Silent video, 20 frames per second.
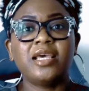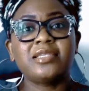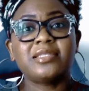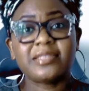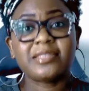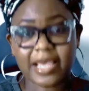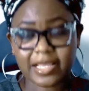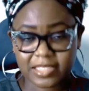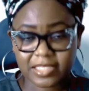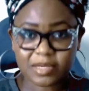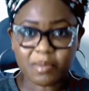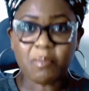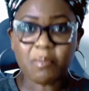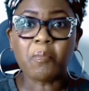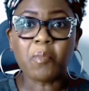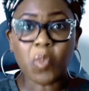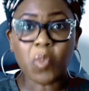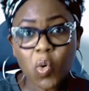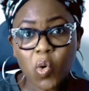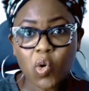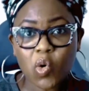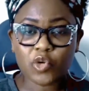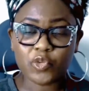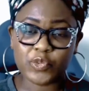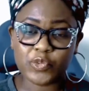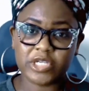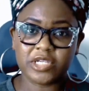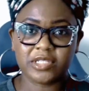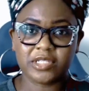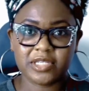set more
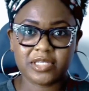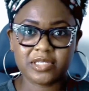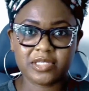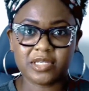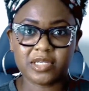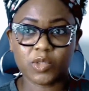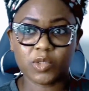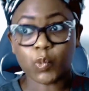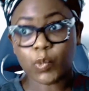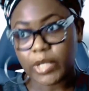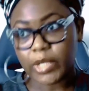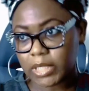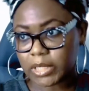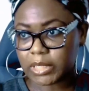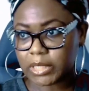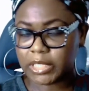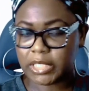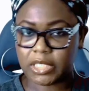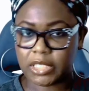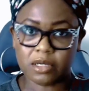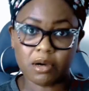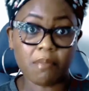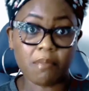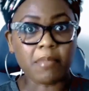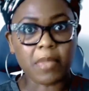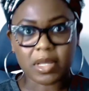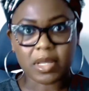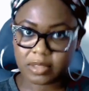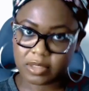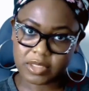realistic weekly or
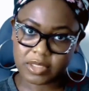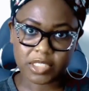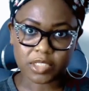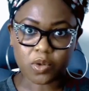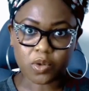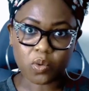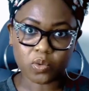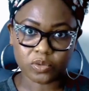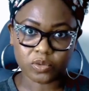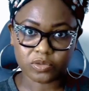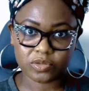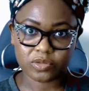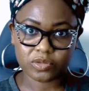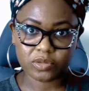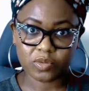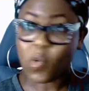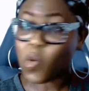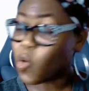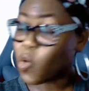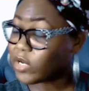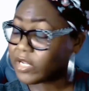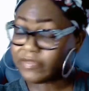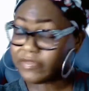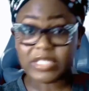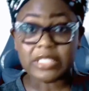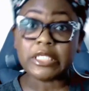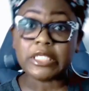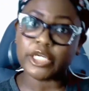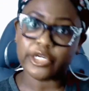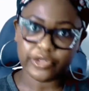monthly goals or
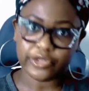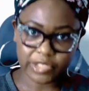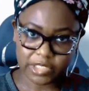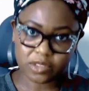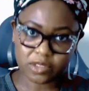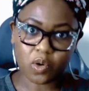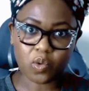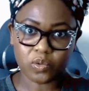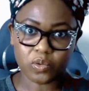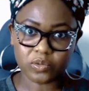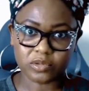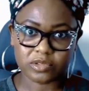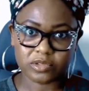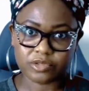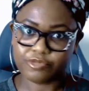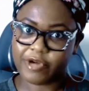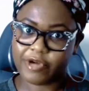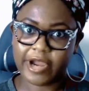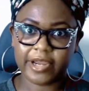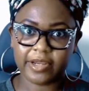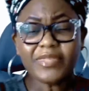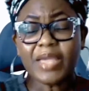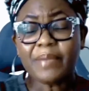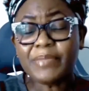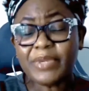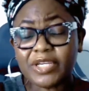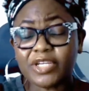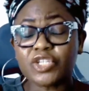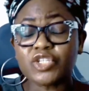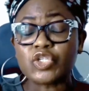even yearly goals, right?
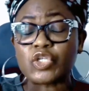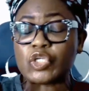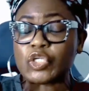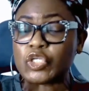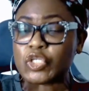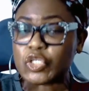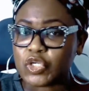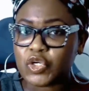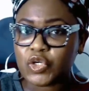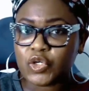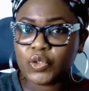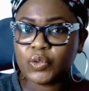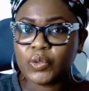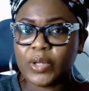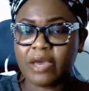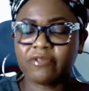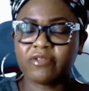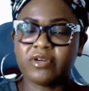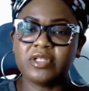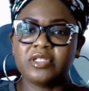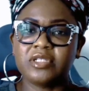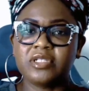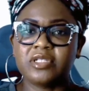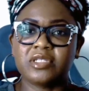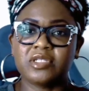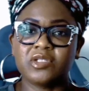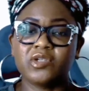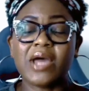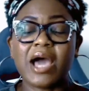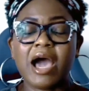Because you have
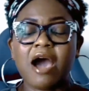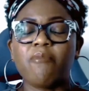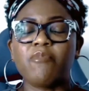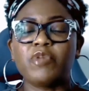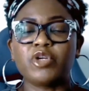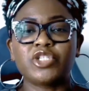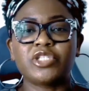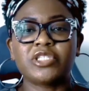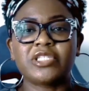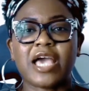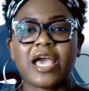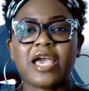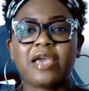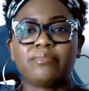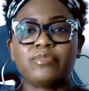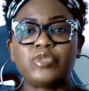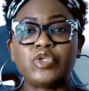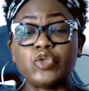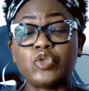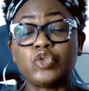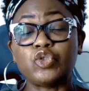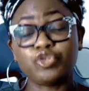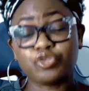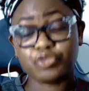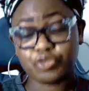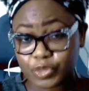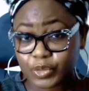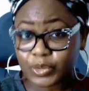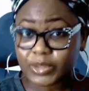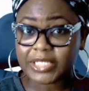understood how much time you
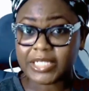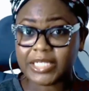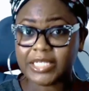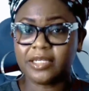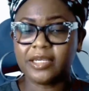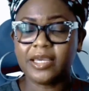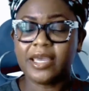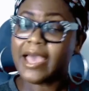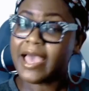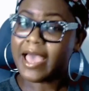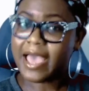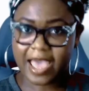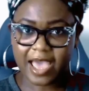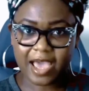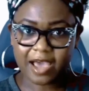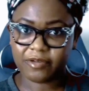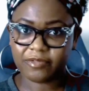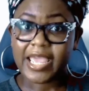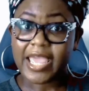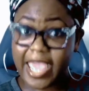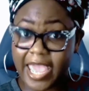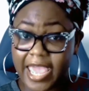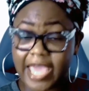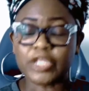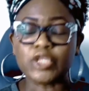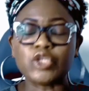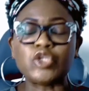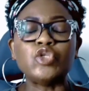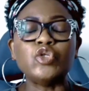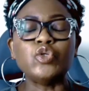truly have. And
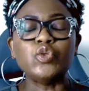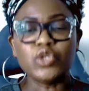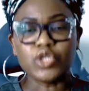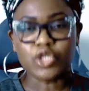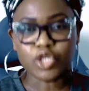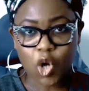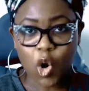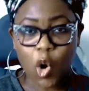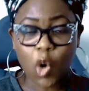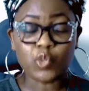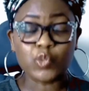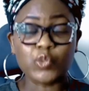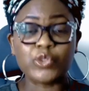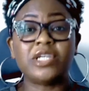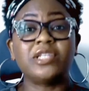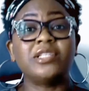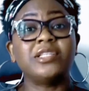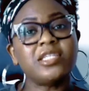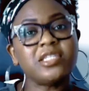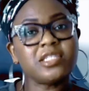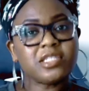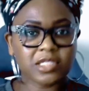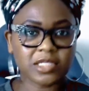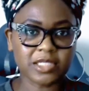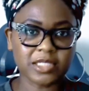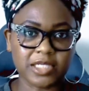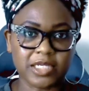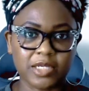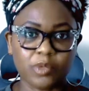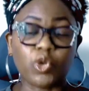you know
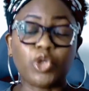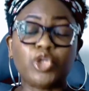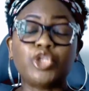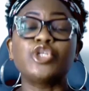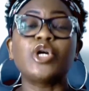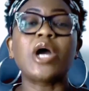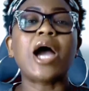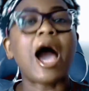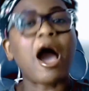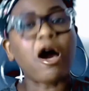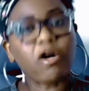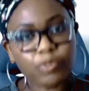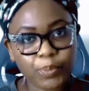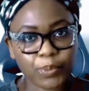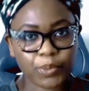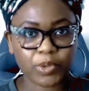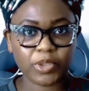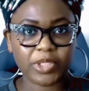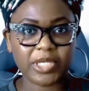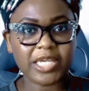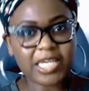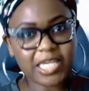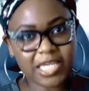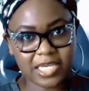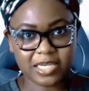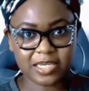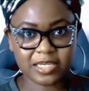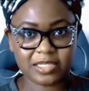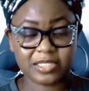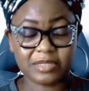realistically what your output
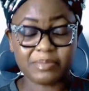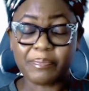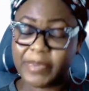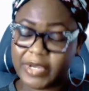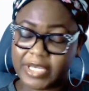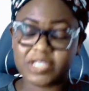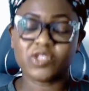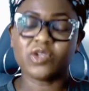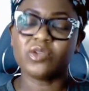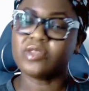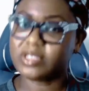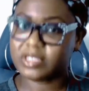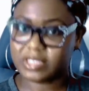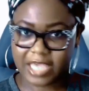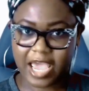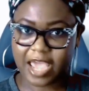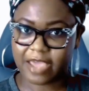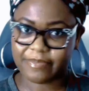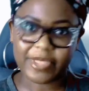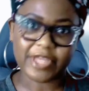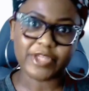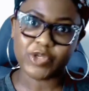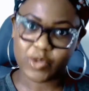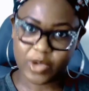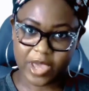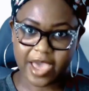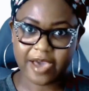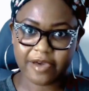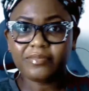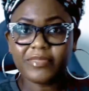is based on the time that you
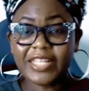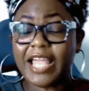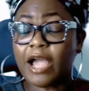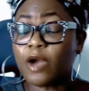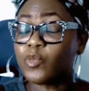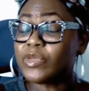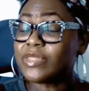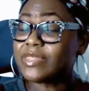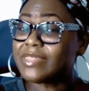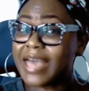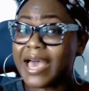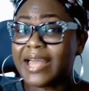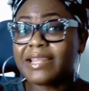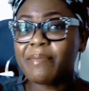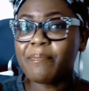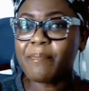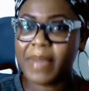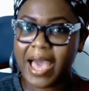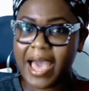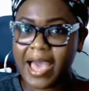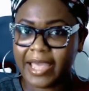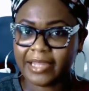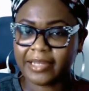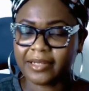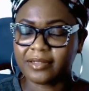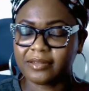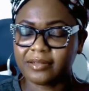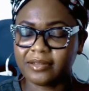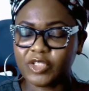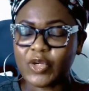have. Now, with that in
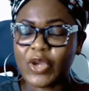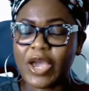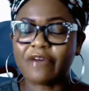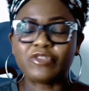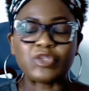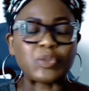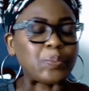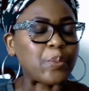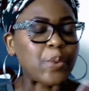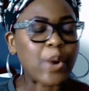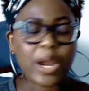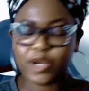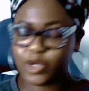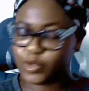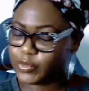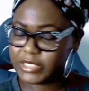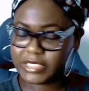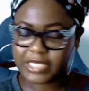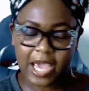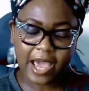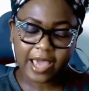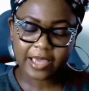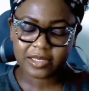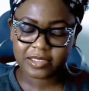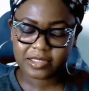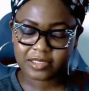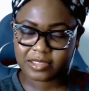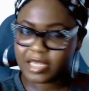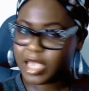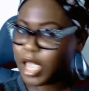mind, you have to
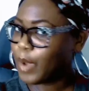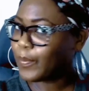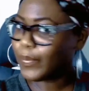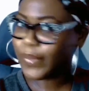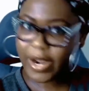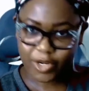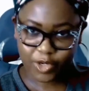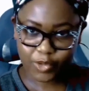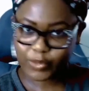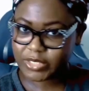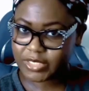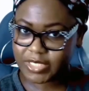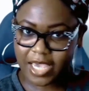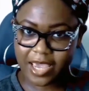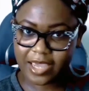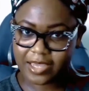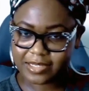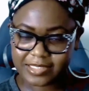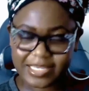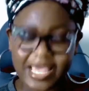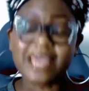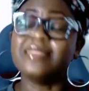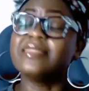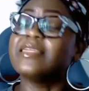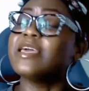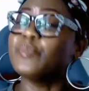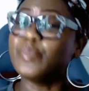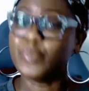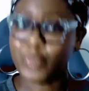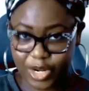prioritize, and
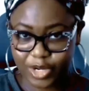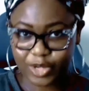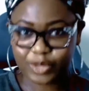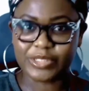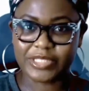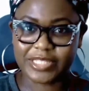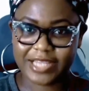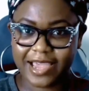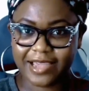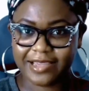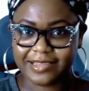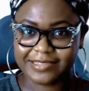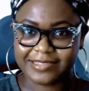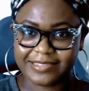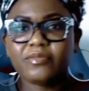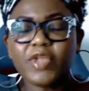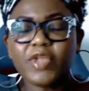then prioritize.